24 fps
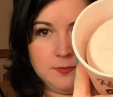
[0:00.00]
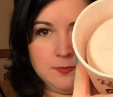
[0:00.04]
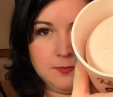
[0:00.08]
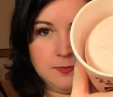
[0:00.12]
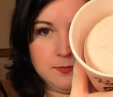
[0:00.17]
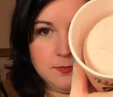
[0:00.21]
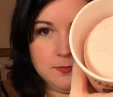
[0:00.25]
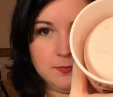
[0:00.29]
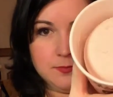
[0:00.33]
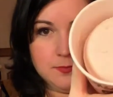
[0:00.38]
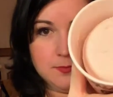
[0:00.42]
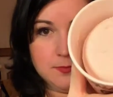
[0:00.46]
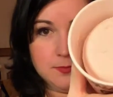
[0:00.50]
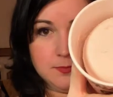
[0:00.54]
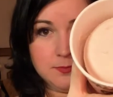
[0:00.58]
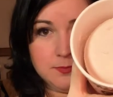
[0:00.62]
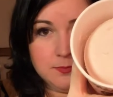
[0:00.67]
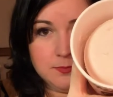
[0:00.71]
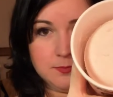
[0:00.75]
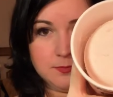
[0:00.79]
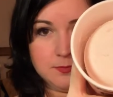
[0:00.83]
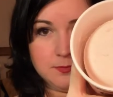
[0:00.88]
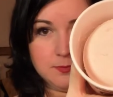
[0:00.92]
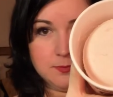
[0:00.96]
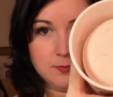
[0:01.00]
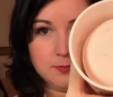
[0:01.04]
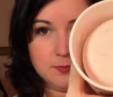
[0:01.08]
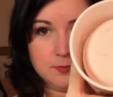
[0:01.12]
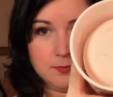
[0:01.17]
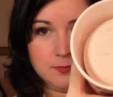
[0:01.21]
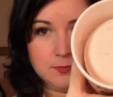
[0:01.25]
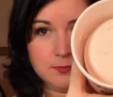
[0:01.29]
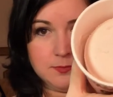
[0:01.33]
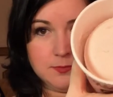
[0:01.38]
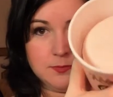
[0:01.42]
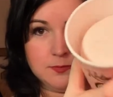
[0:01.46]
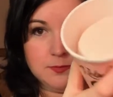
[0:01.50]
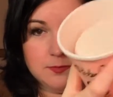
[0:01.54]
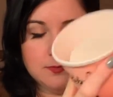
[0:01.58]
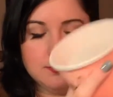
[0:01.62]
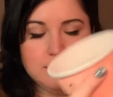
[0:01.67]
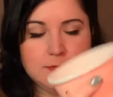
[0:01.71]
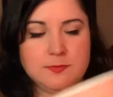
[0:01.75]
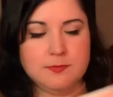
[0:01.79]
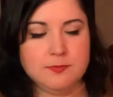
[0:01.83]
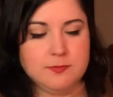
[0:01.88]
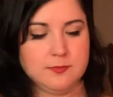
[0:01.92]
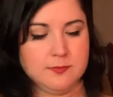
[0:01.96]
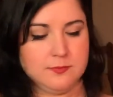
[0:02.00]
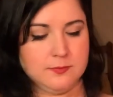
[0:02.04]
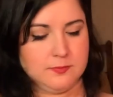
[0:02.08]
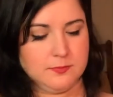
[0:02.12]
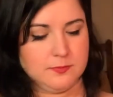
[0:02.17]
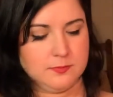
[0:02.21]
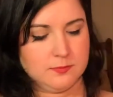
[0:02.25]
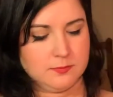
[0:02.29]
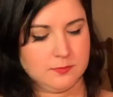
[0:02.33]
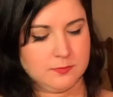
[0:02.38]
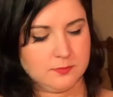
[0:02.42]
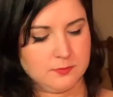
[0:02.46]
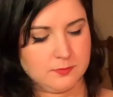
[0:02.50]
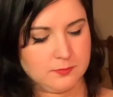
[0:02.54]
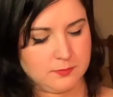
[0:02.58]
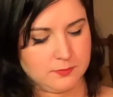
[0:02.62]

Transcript: No one is speaking in this clip.